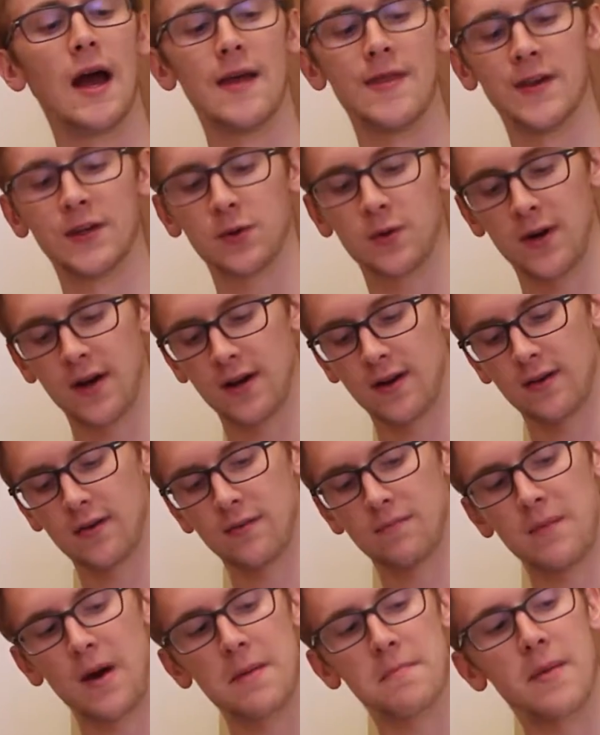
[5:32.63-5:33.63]
And this one,
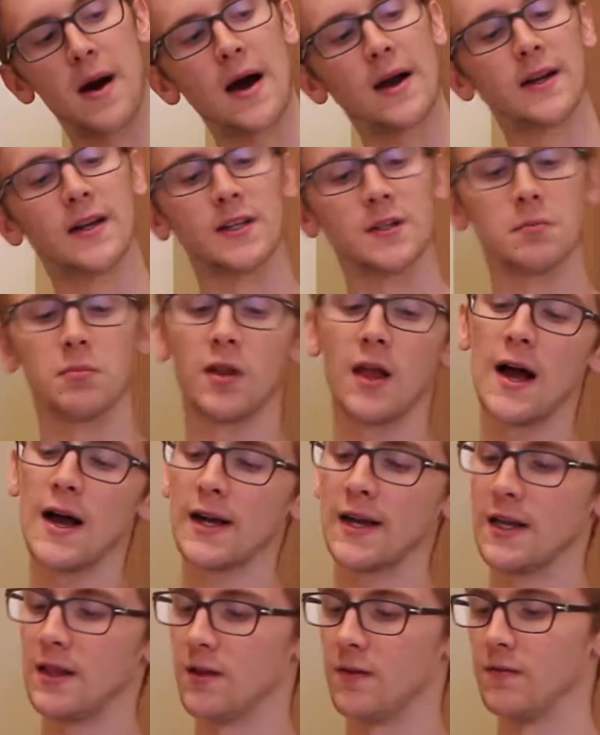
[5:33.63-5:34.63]
my body is
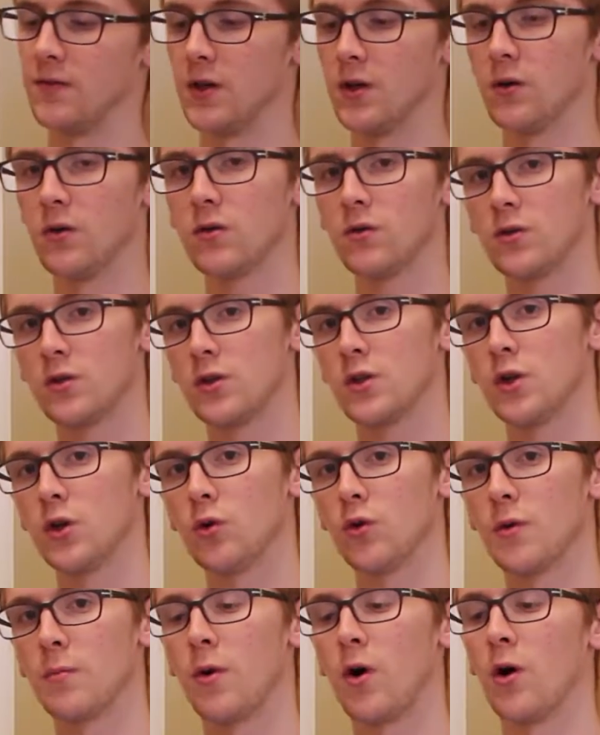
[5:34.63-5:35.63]
blocking the view
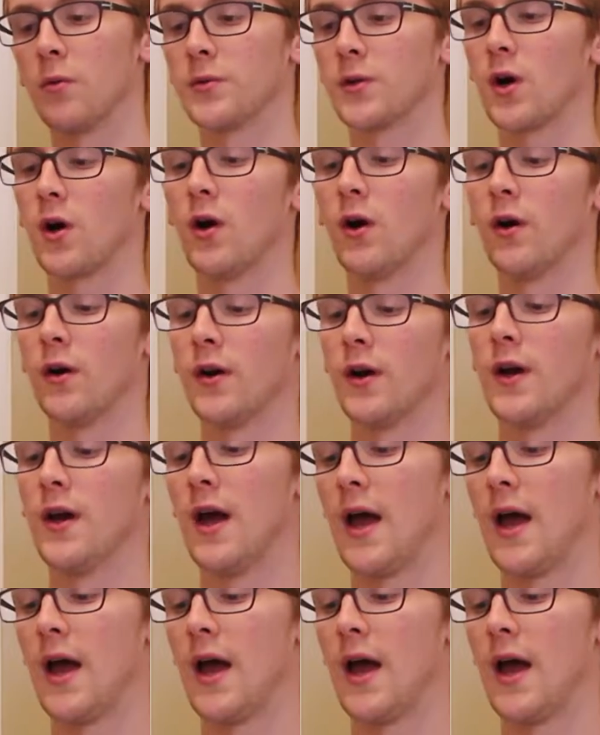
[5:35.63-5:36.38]
to the palmed card.